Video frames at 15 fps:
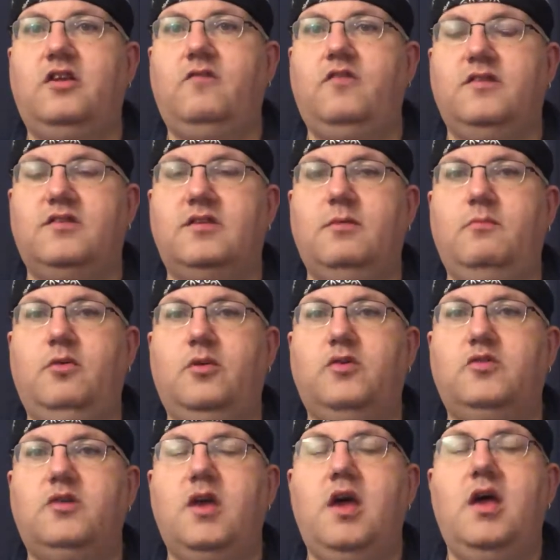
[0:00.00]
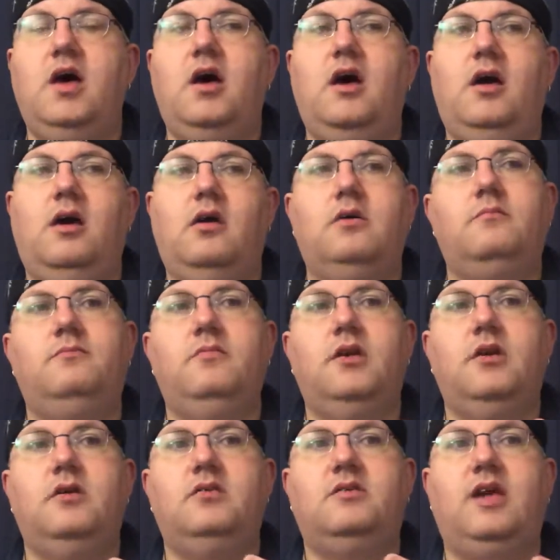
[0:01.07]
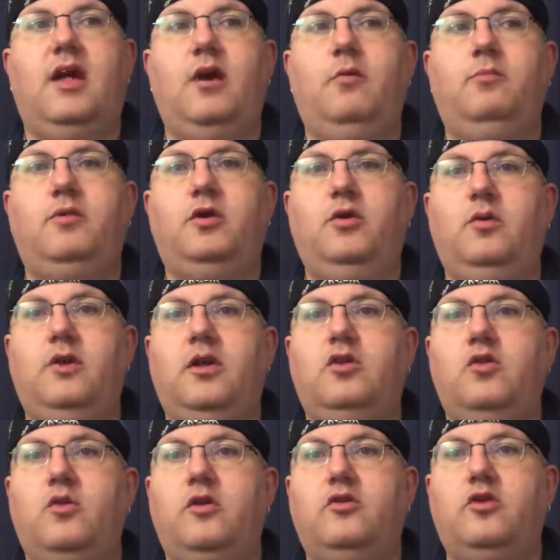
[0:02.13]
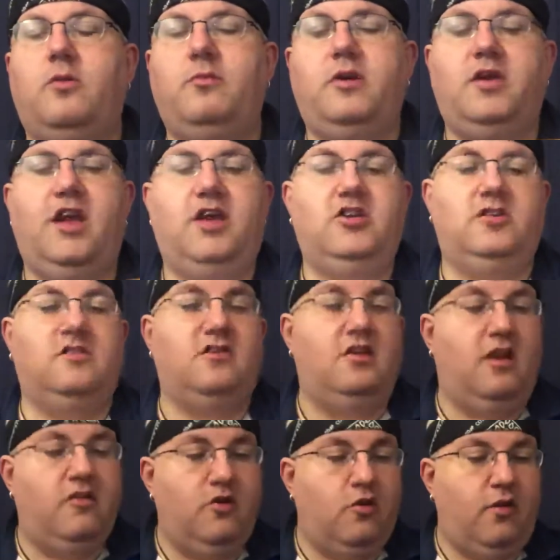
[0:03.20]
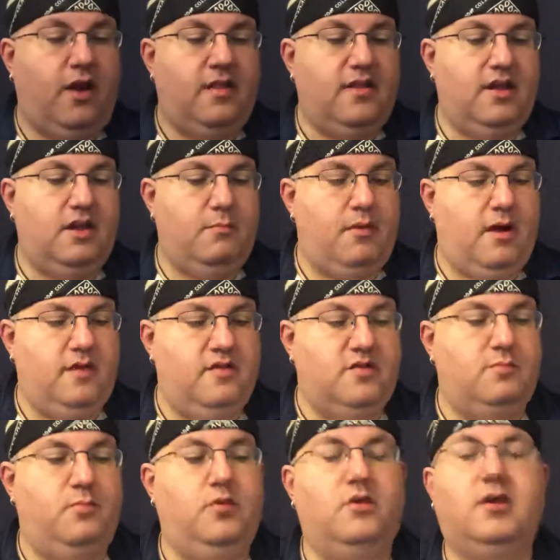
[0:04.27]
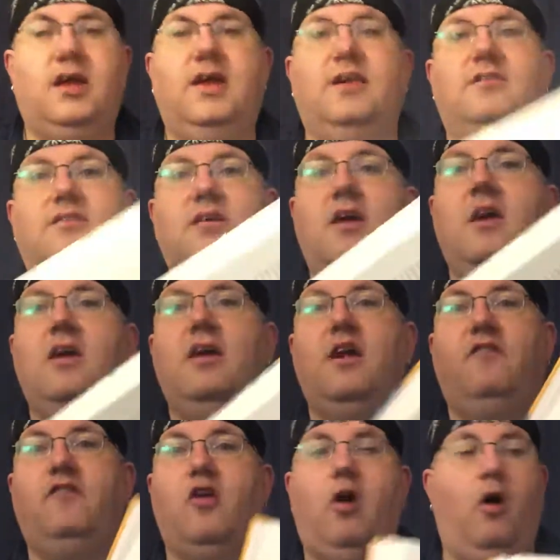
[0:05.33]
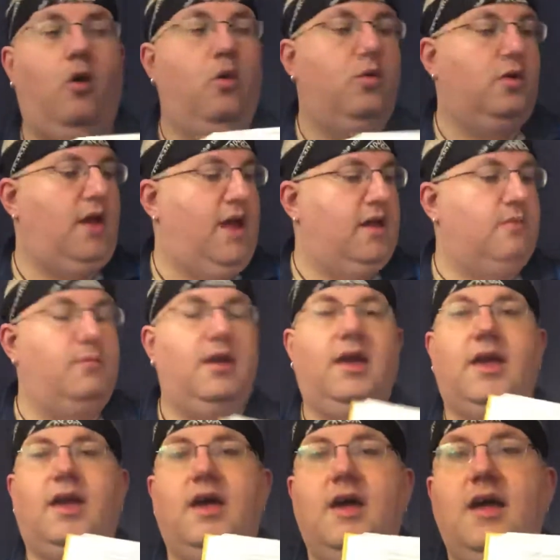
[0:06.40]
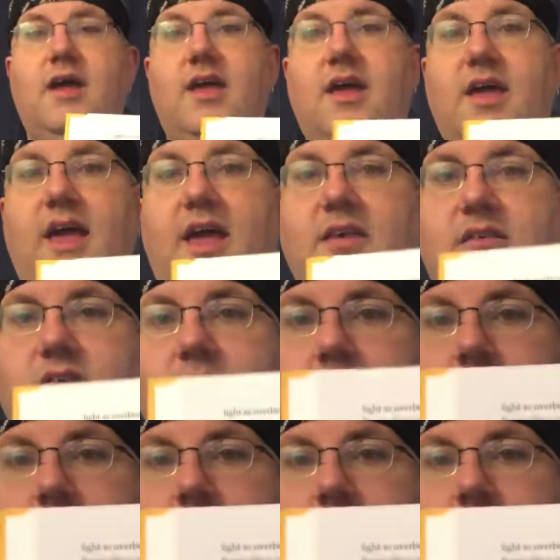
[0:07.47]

of the symbols to help you in your interpretations. Another great thing about this book is, if you're old like me, it has